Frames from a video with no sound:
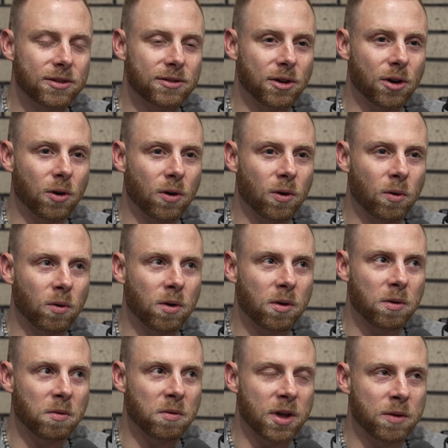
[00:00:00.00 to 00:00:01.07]
So
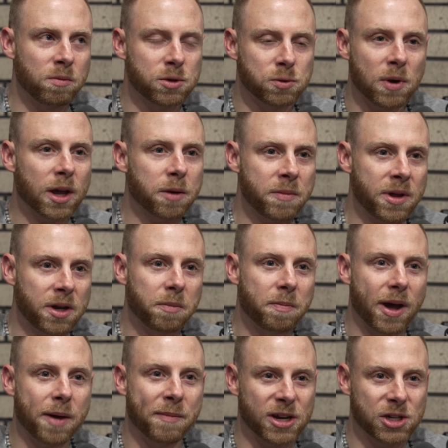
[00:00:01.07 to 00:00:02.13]
it was recommended
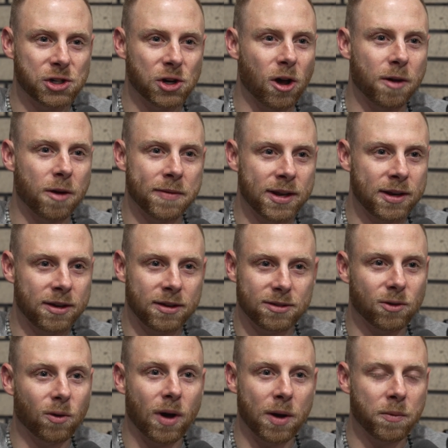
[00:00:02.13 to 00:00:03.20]
by my shaman. And
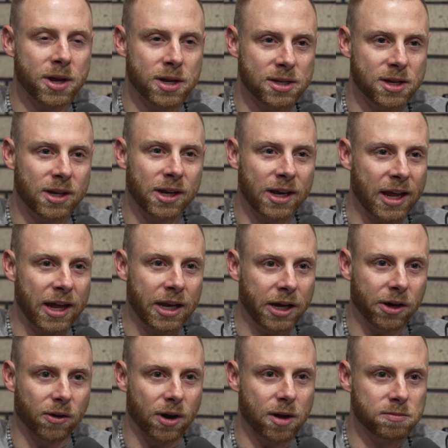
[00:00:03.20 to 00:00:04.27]
so I went and did an
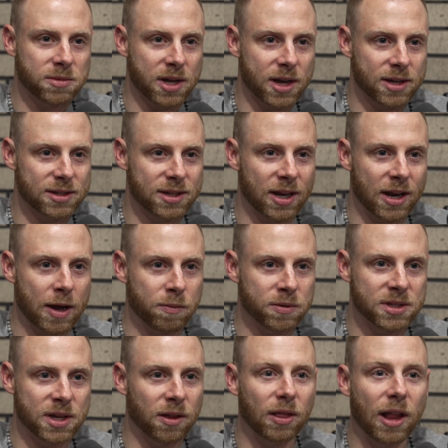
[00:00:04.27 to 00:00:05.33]
Enneagram test, and I
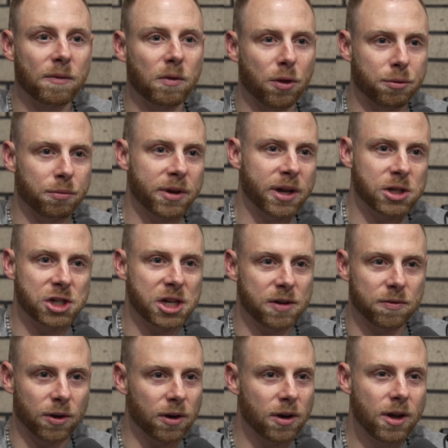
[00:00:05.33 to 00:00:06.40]
was a level 3
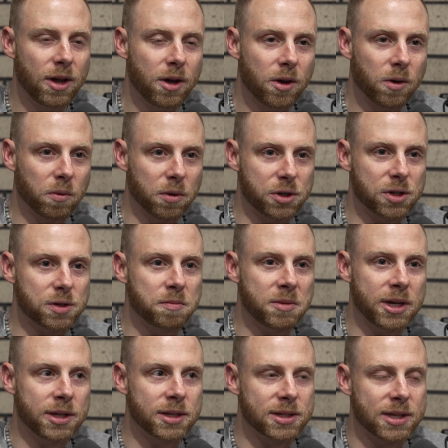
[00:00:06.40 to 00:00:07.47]
achiever, which just
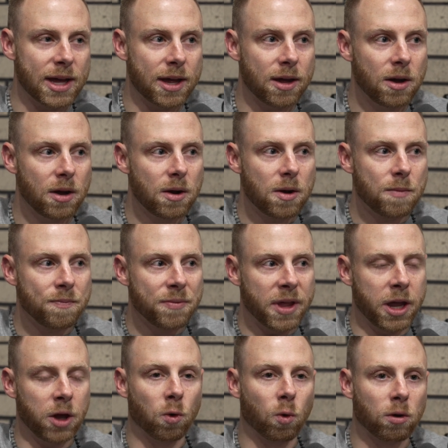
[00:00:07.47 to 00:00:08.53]
means that
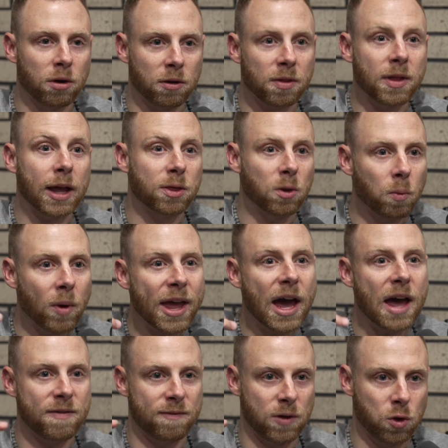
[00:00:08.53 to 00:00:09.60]
in order, like the way
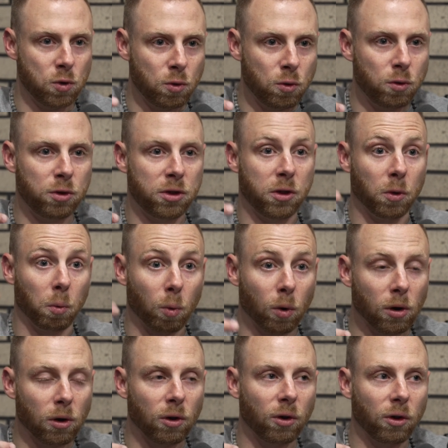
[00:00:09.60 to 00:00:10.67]
I viewed the
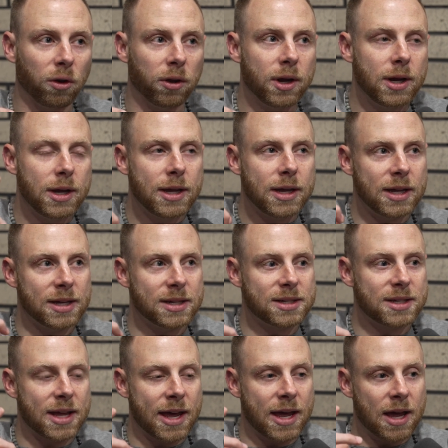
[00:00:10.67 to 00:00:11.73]
world
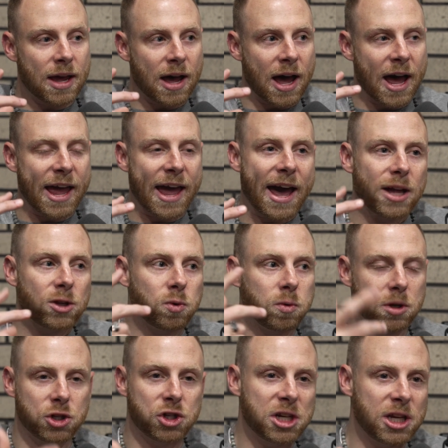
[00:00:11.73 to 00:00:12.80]
is that I had to
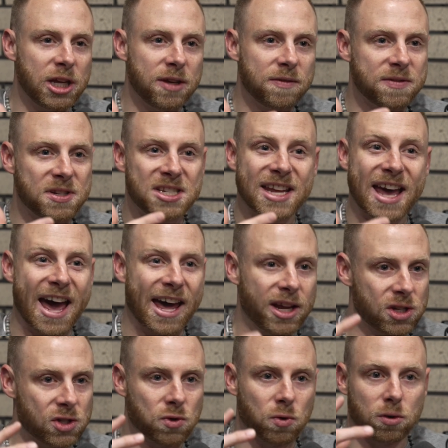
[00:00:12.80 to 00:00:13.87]
achieve
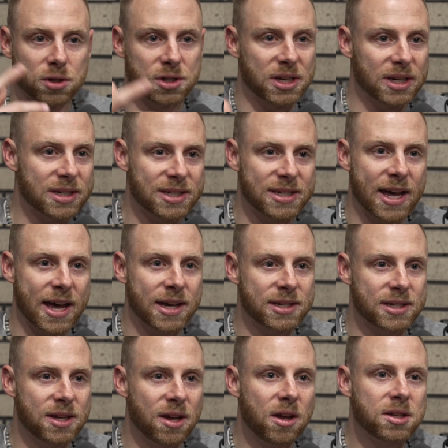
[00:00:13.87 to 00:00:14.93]
status or
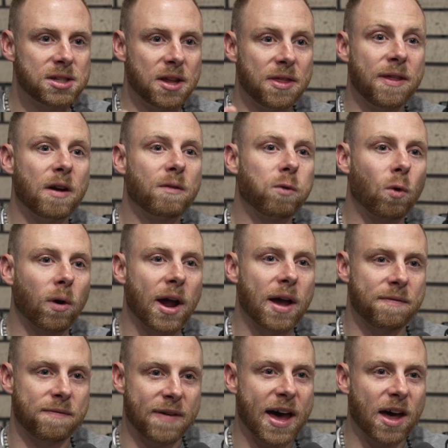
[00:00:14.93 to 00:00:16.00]
success to therefore
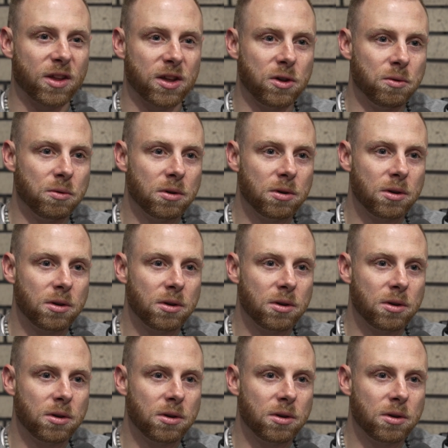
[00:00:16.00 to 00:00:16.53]
have value.